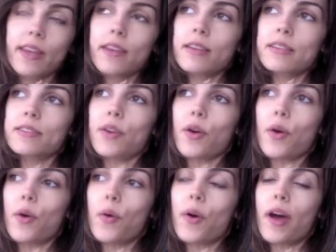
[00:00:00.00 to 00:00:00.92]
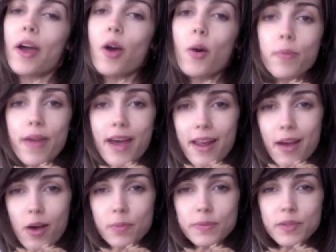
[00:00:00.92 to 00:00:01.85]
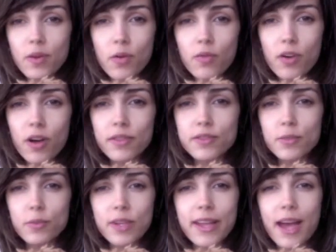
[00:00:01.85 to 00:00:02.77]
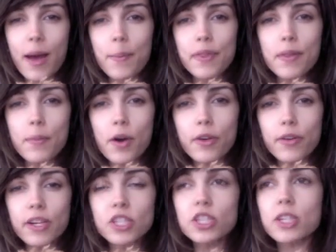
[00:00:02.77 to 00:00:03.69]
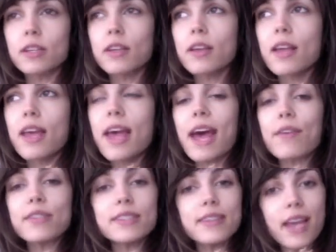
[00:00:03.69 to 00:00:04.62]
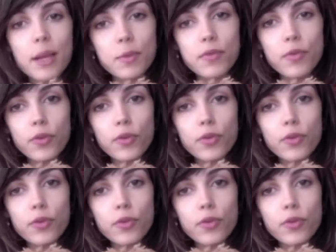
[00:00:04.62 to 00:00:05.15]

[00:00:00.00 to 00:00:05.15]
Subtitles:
So I hope that helped. Overall, to recap in the moderation, have a snack before you